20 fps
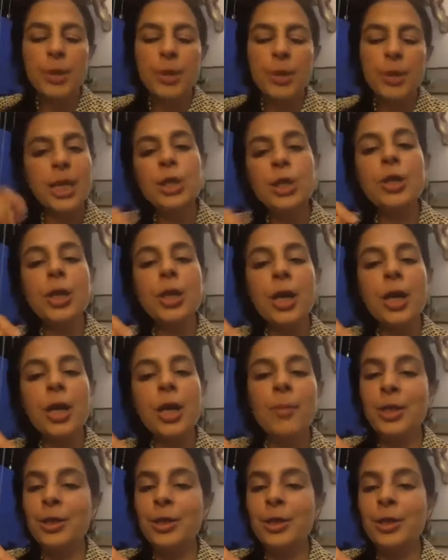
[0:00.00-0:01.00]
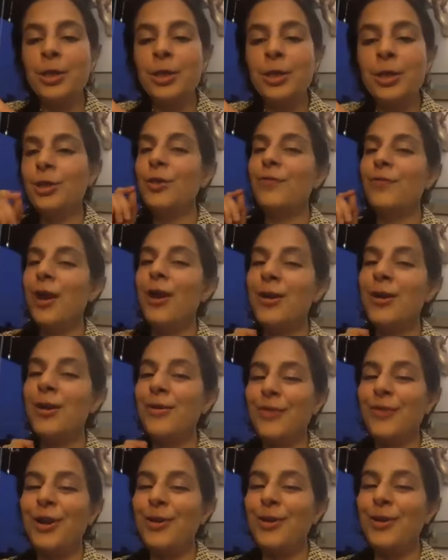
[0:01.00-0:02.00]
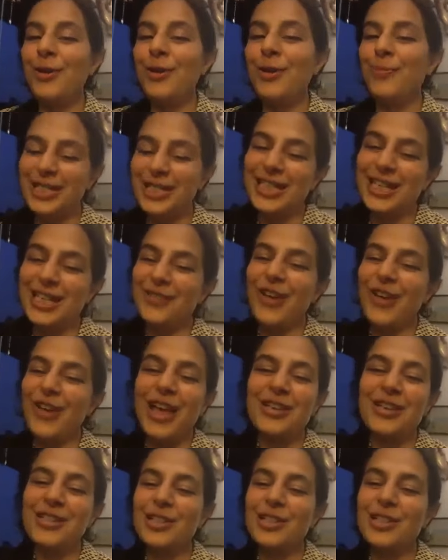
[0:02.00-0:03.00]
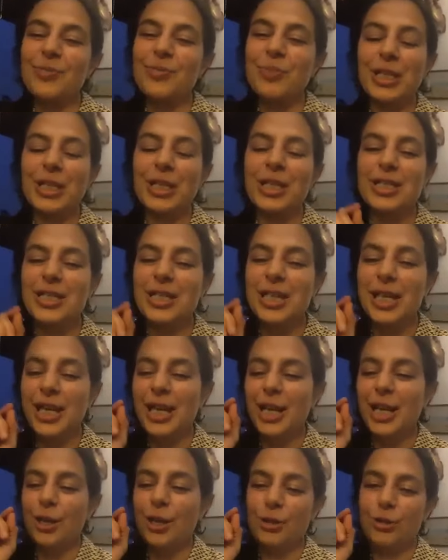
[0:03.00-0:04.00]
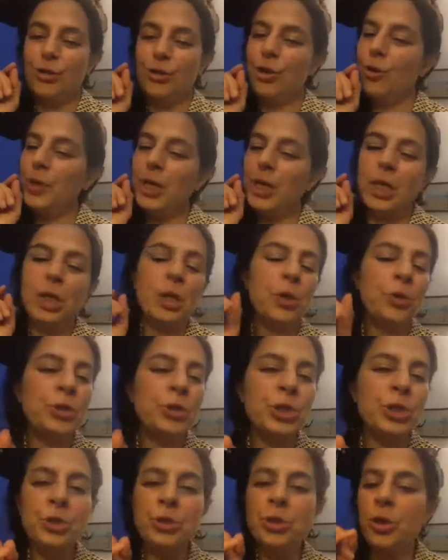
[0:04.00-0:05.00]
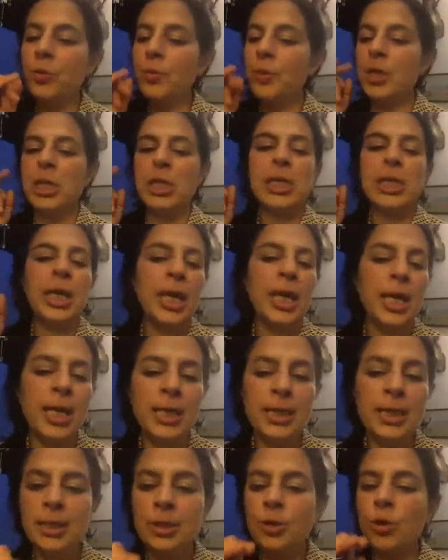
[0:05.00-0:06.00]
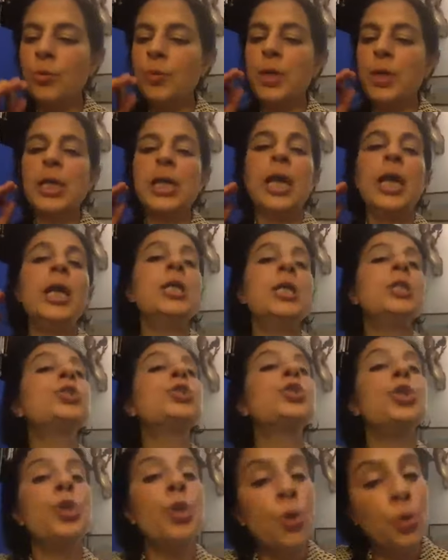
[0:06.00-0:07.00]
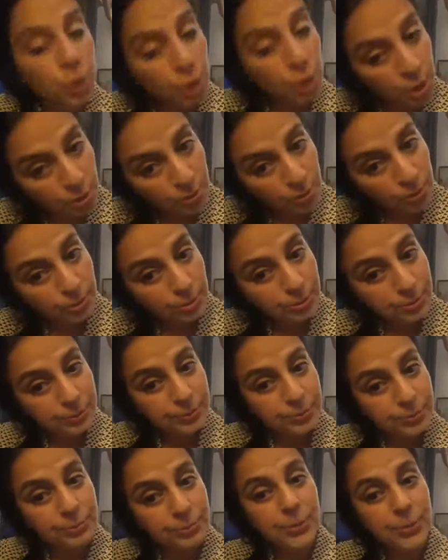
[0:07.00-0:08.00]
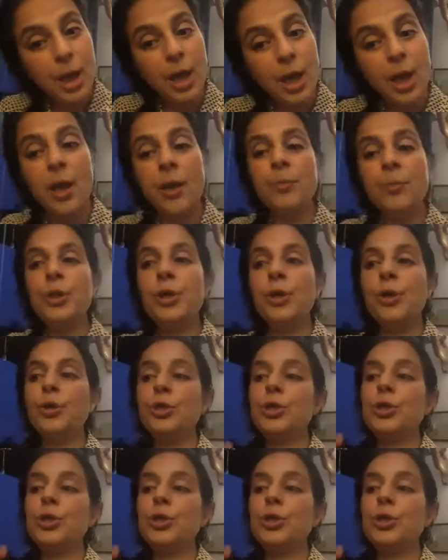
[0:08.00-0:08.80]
But then you come in and you're in a very, very big disadvantage because nobody knows you, nobody cares to know you. You're